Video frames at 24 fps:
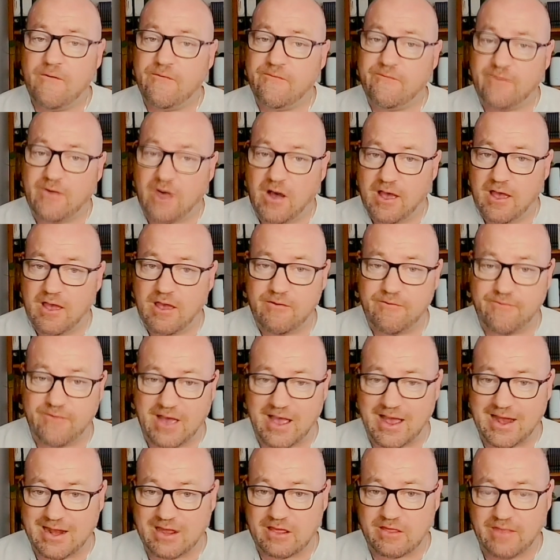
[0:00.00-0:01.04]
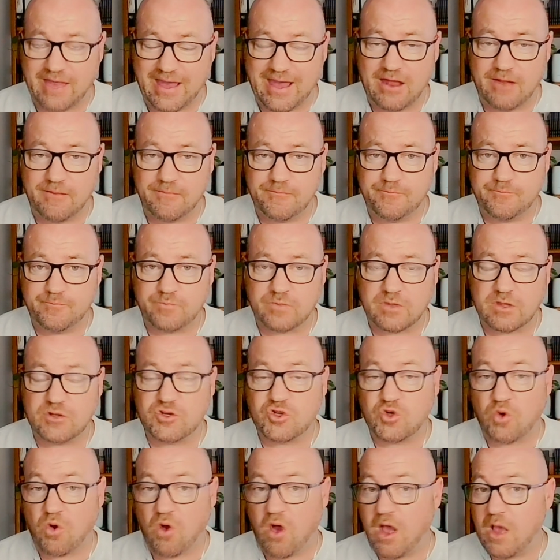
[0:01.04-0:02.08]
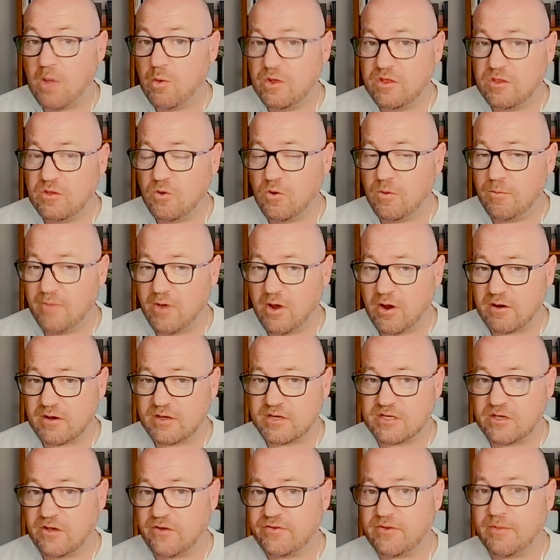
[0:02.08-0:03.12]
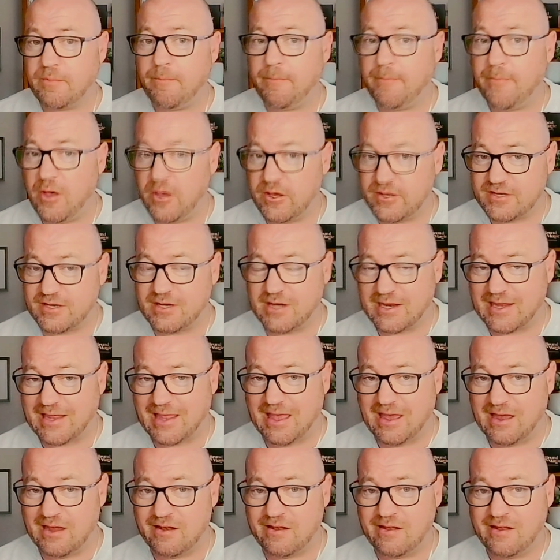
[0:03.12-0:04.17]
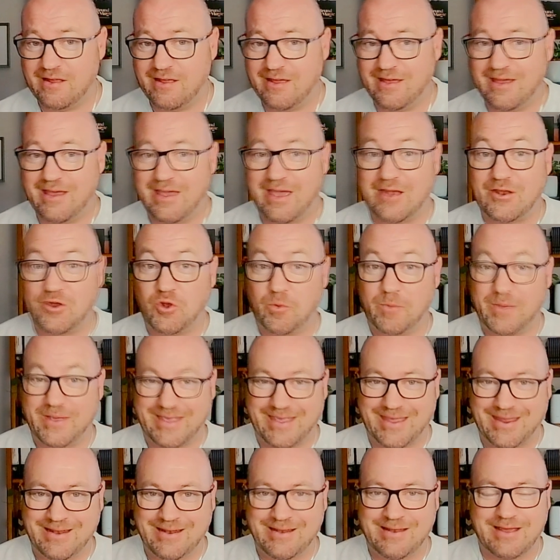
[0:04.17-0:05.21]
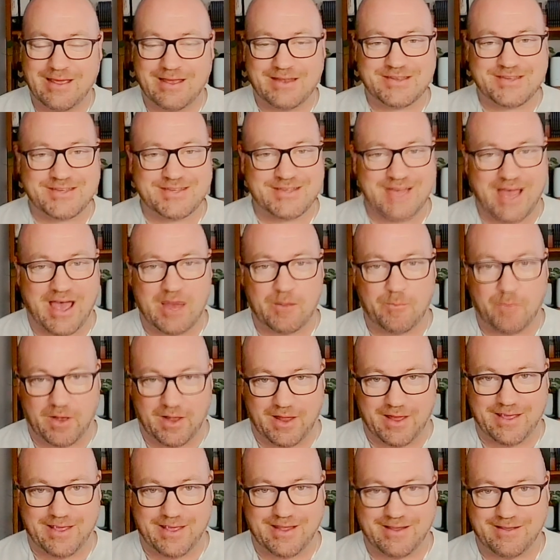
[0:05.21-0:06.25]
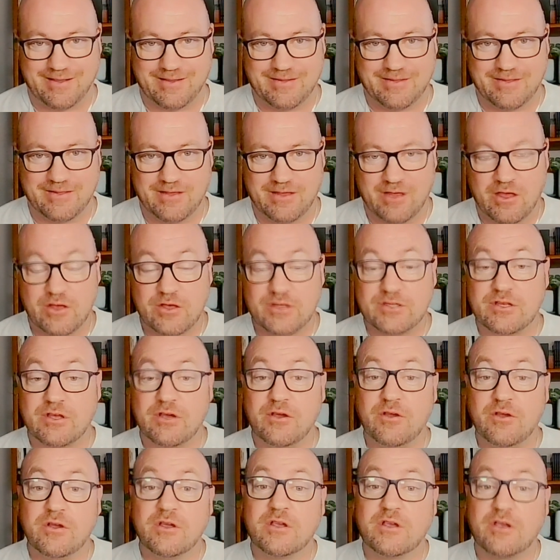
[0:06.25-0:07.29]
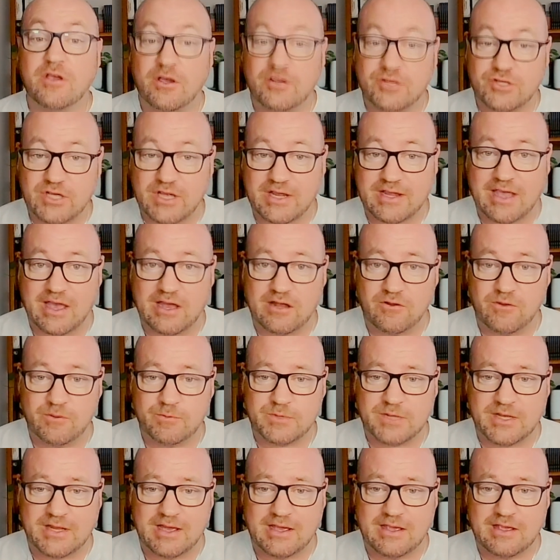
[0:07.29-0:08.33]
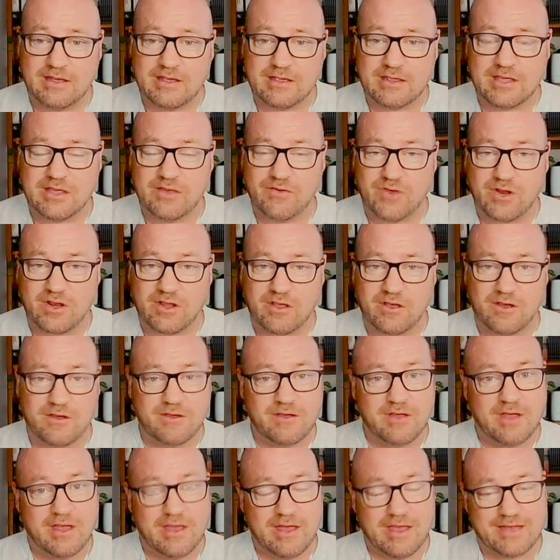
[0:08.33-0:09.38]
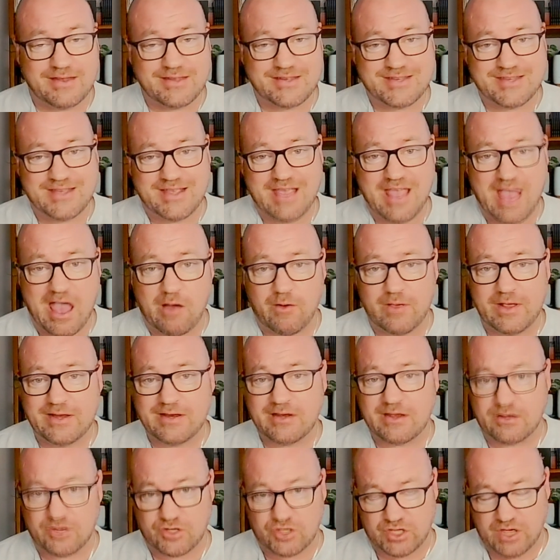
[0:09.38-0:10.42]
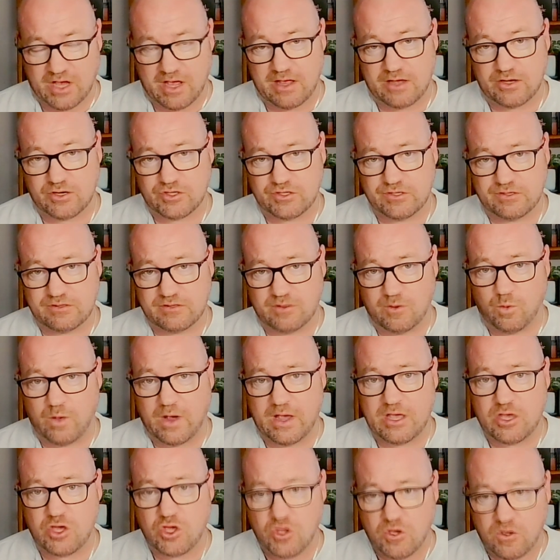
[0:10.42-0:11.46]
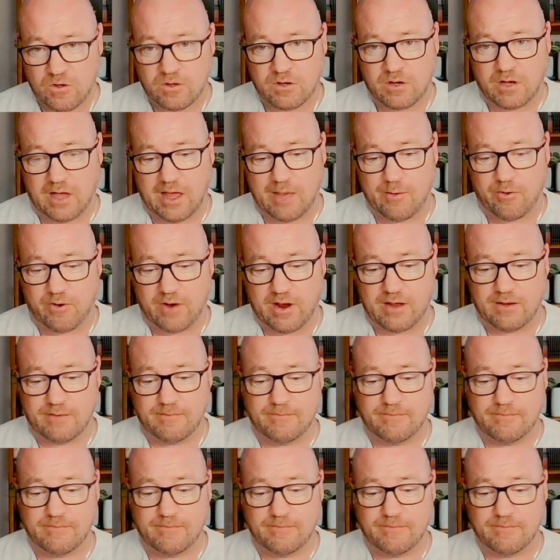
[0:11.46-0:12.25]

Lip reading: Failing that, try with your Microsoft personal account and you'll be in and start playing. So go check out Loop today, give it a go, and see how it can change the way you collaborate.